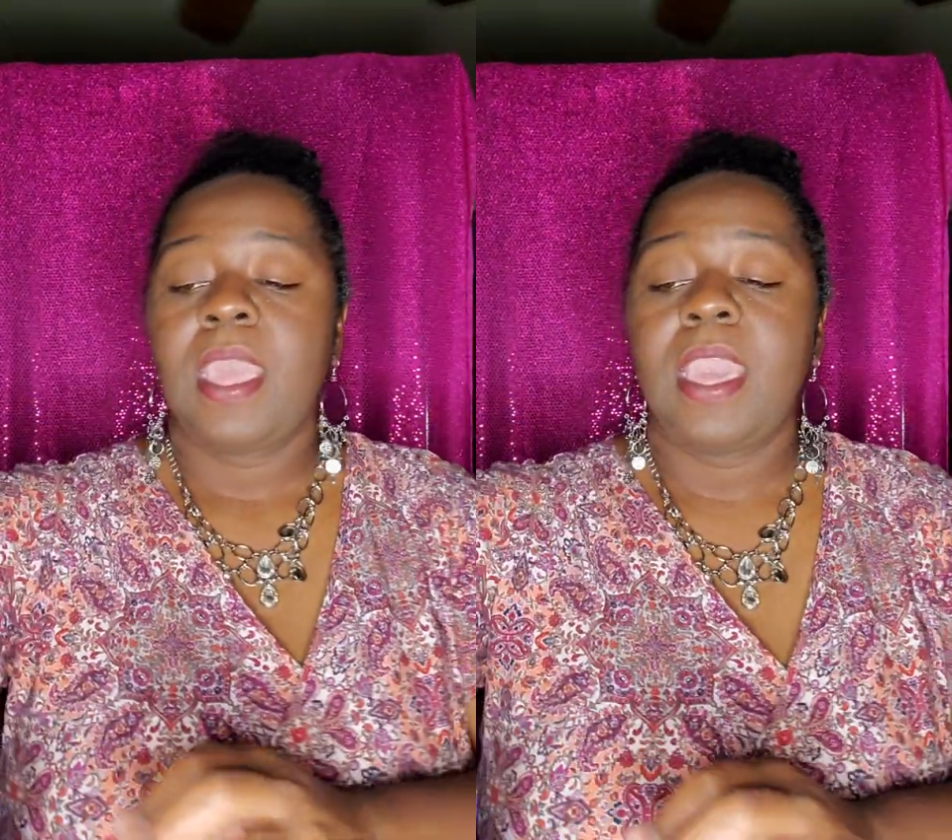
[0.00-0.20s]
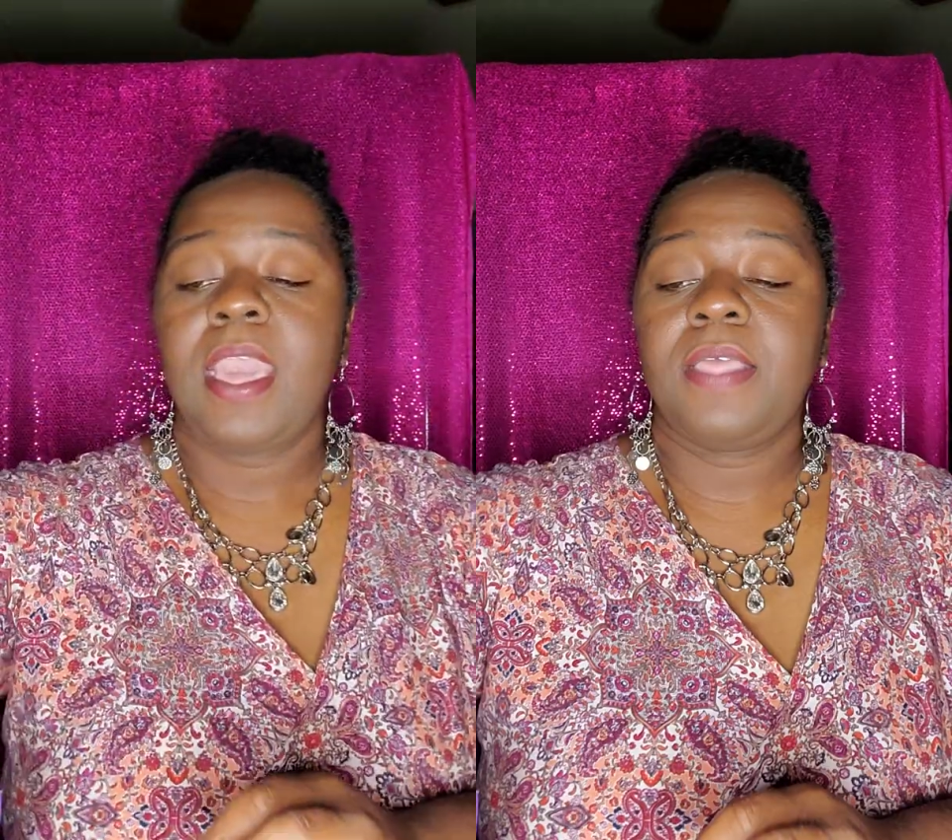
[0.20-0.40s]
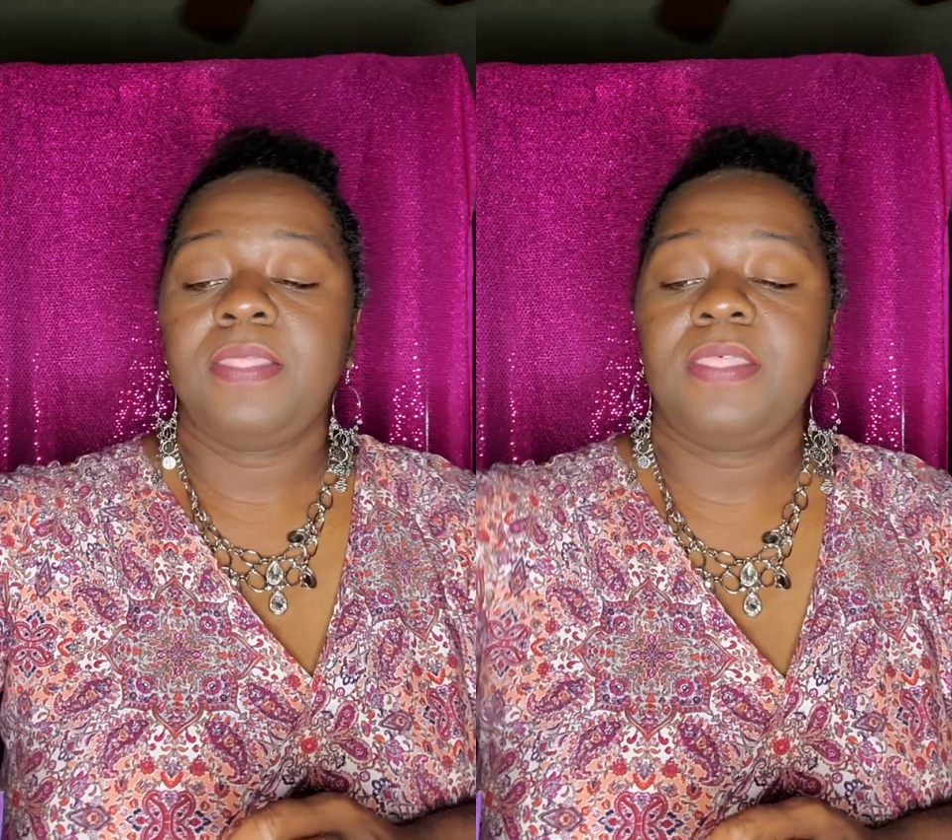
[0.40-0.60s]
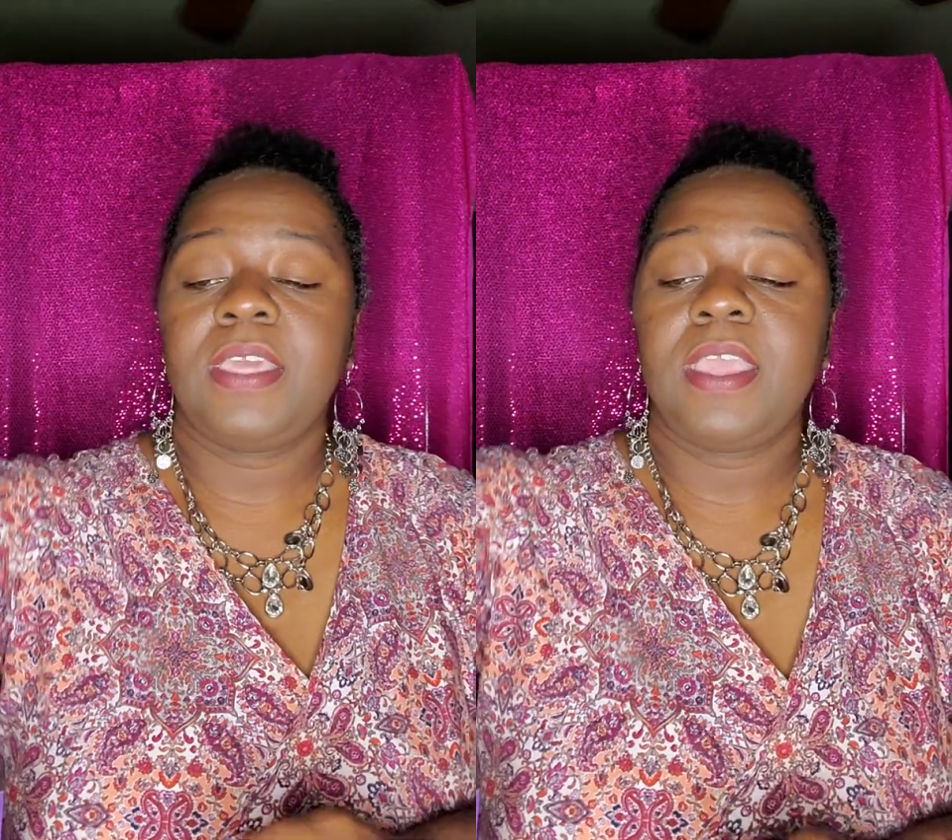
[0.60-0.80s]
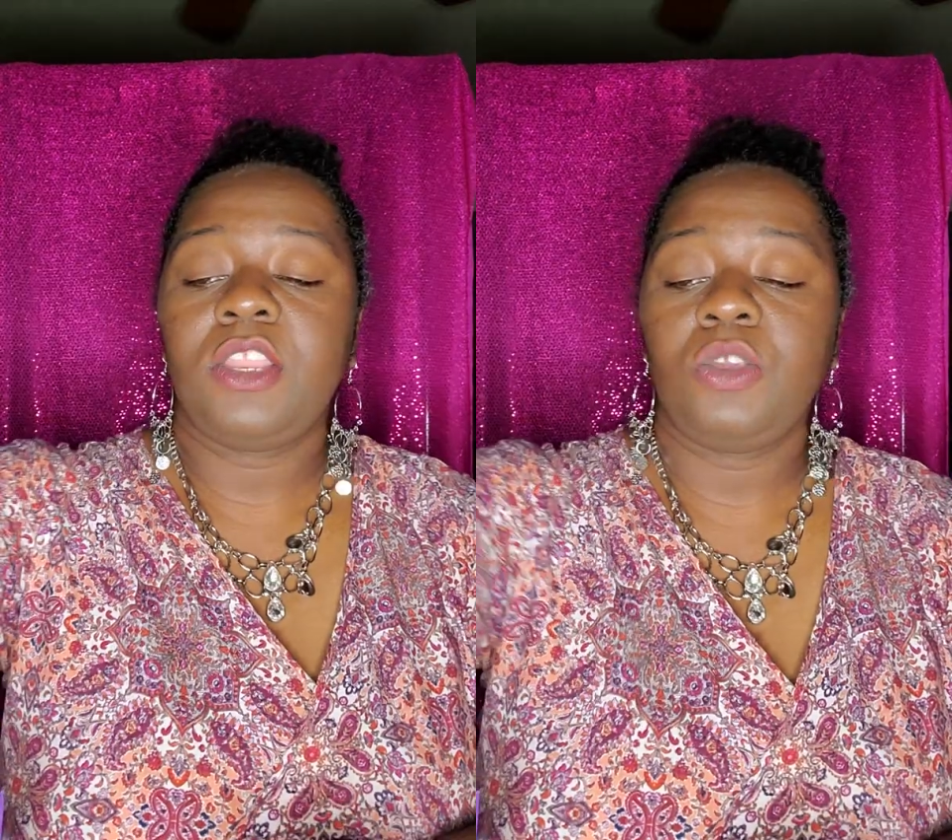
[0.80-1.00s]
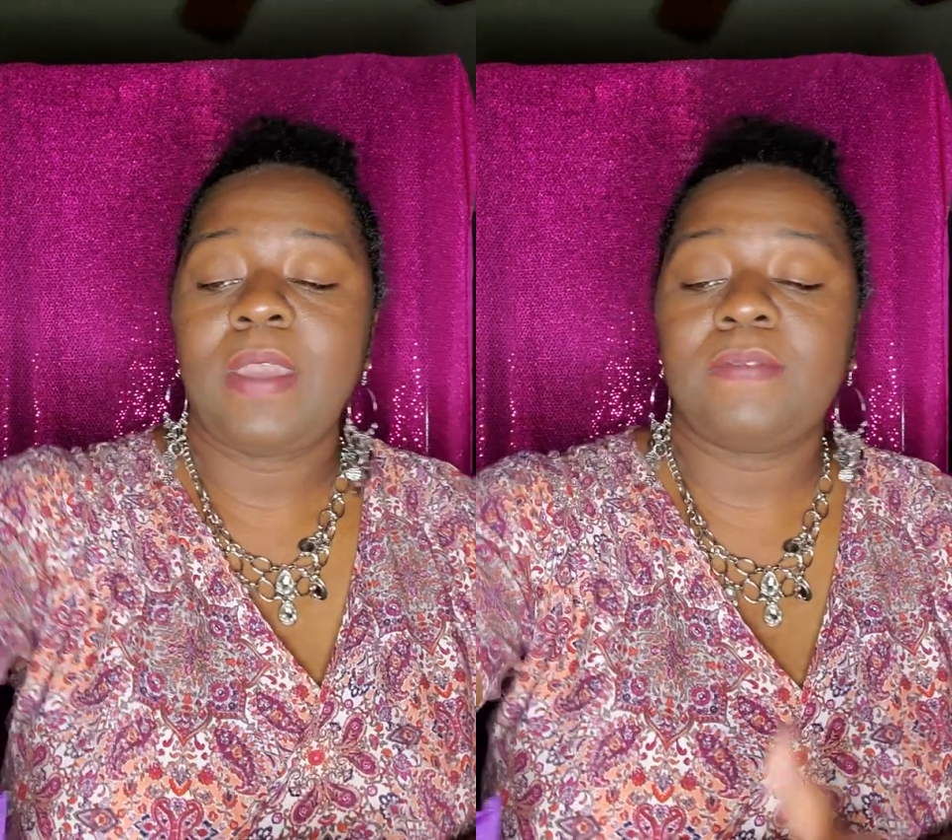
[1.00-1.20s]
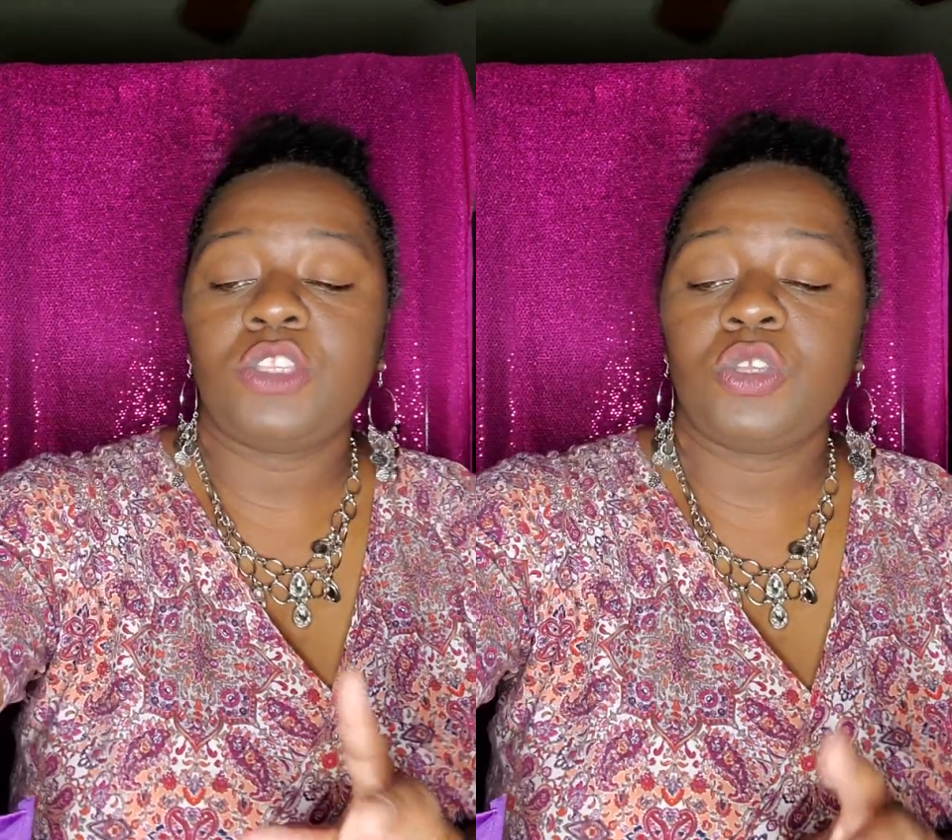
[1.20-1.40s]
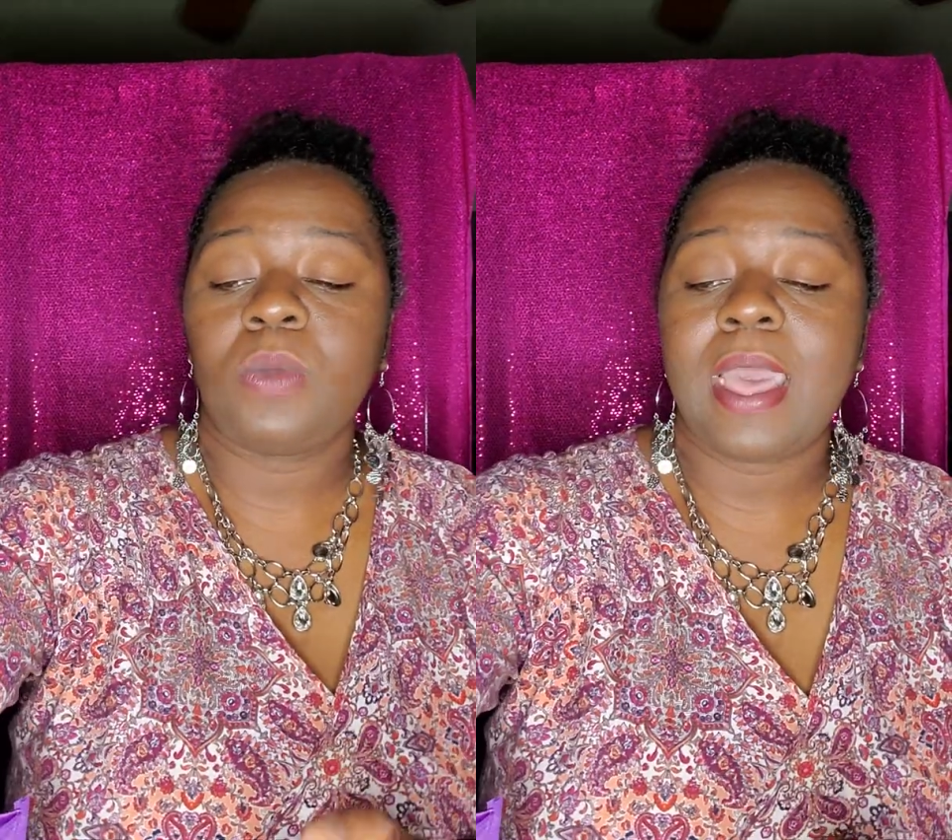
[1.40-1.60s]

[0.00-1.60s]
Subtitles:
And then you have 2